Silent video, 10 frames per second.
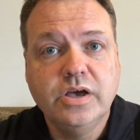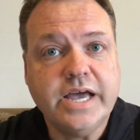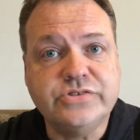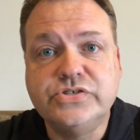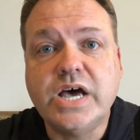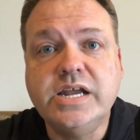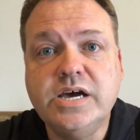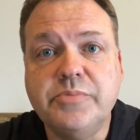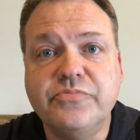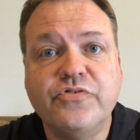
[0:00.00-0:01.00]
and sign
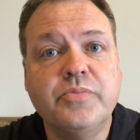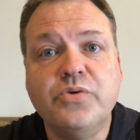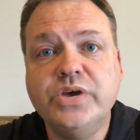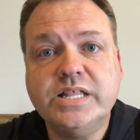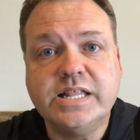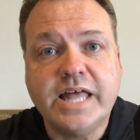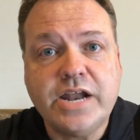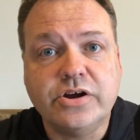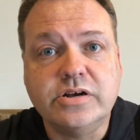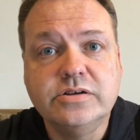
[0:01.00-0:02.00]
up for my weekly
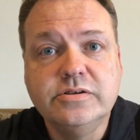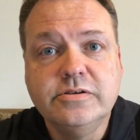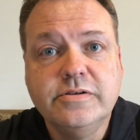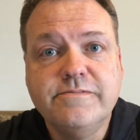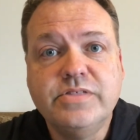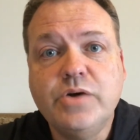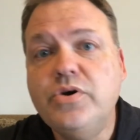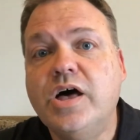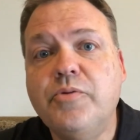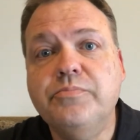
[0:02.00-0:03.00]
letter. That
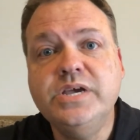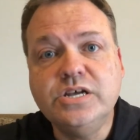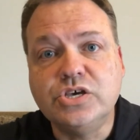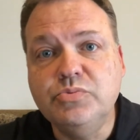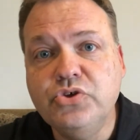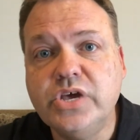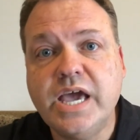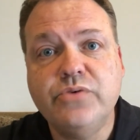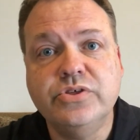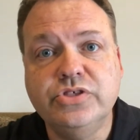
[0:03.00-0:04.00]
will help me to
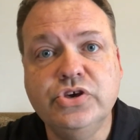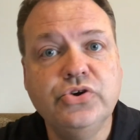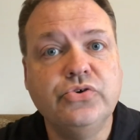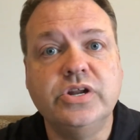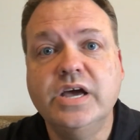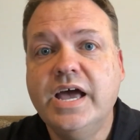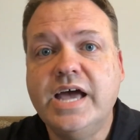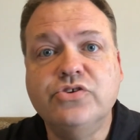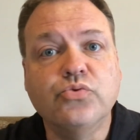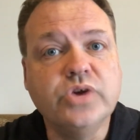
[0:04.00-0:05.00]
communicate with you
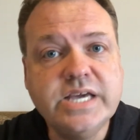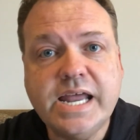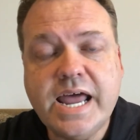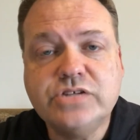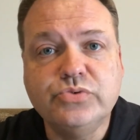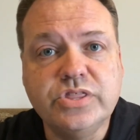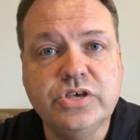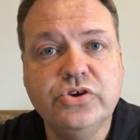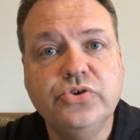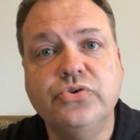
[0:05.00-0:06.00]
and to reconnect with
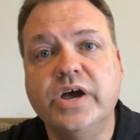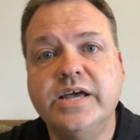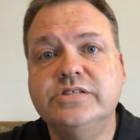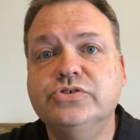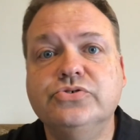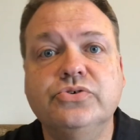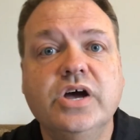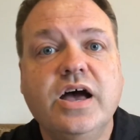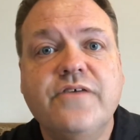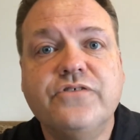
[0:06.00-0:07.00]
you and
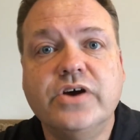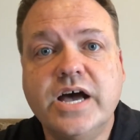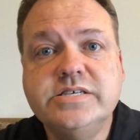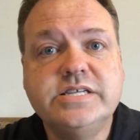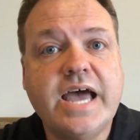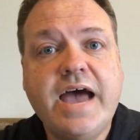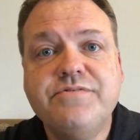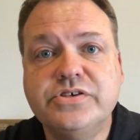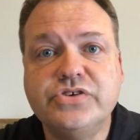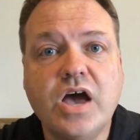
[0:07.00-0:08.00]
for us to
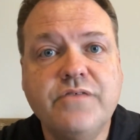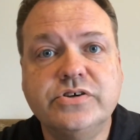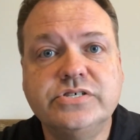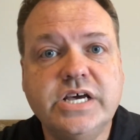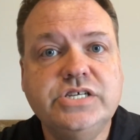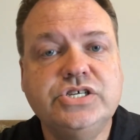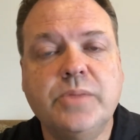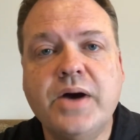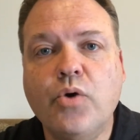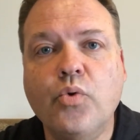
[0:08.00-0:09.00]
have this conversation
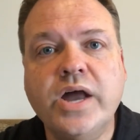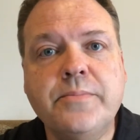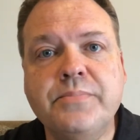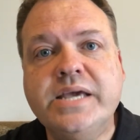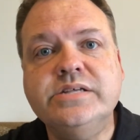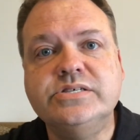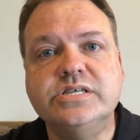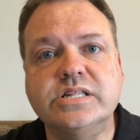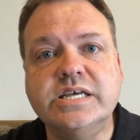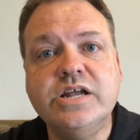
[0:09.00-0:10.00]
about what it means
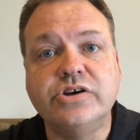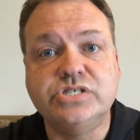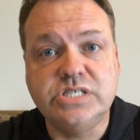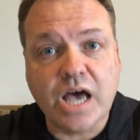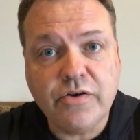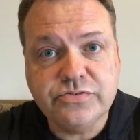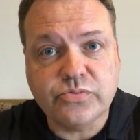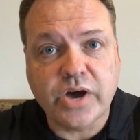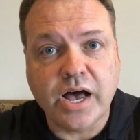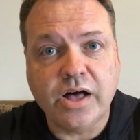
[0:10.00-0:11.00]
to lead ourselves
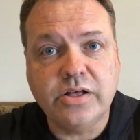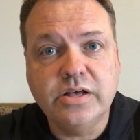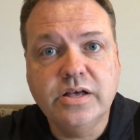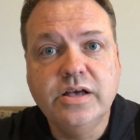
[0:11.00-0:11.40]
well